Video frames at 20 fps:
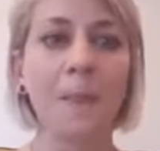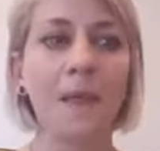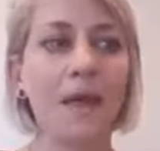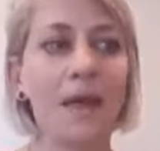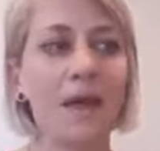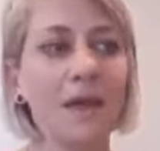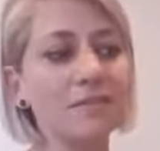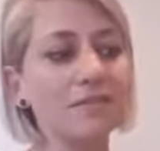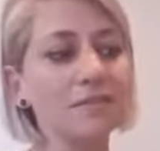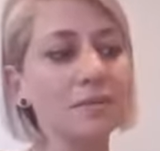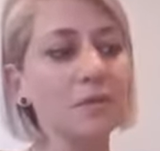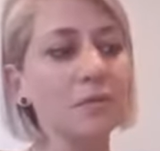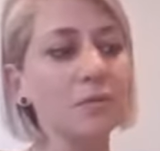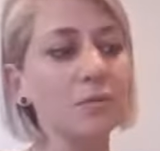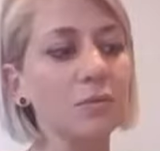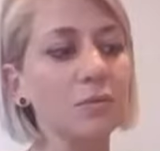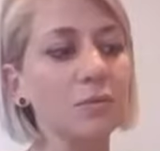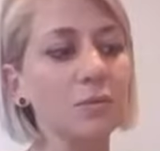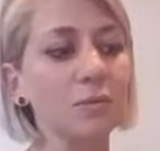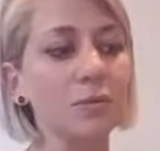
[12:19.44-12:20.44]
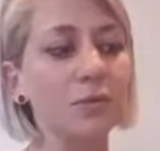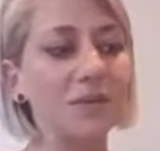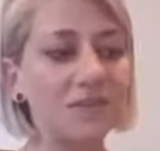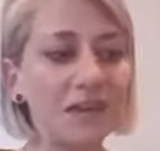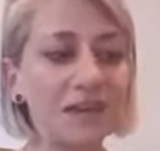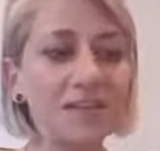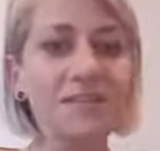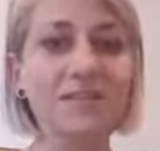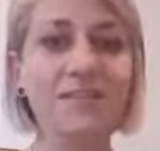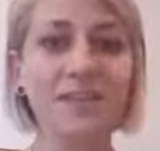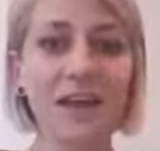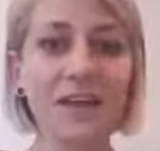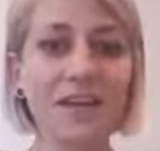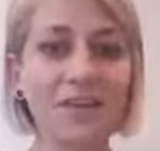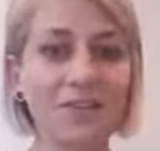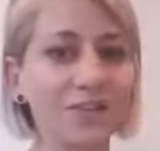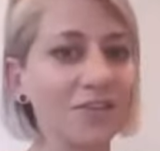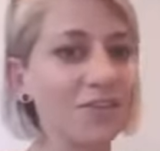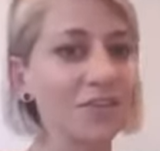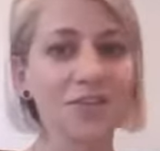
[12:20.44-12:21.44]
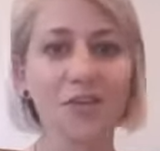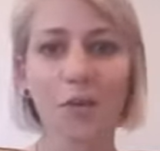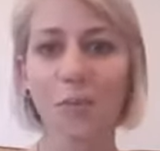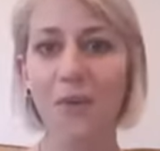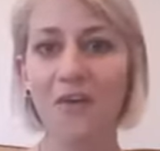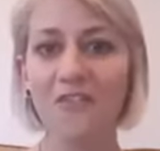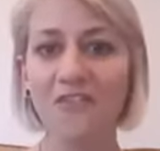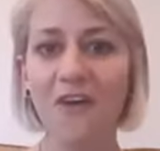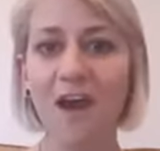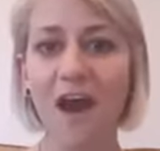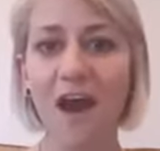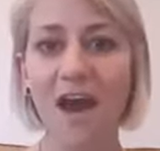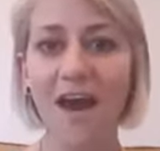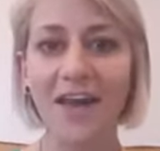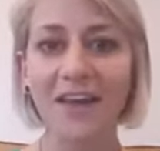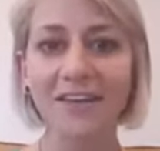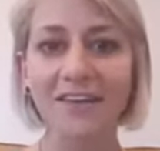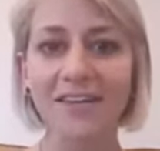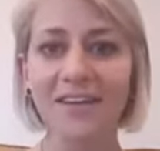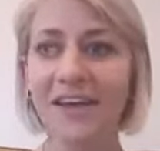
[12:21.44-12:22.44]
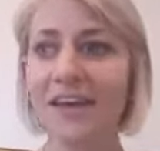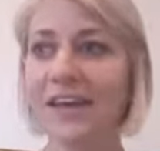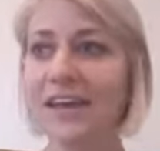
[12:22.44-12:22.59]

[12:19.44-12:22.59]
And so we tend to tell each other that we're fine,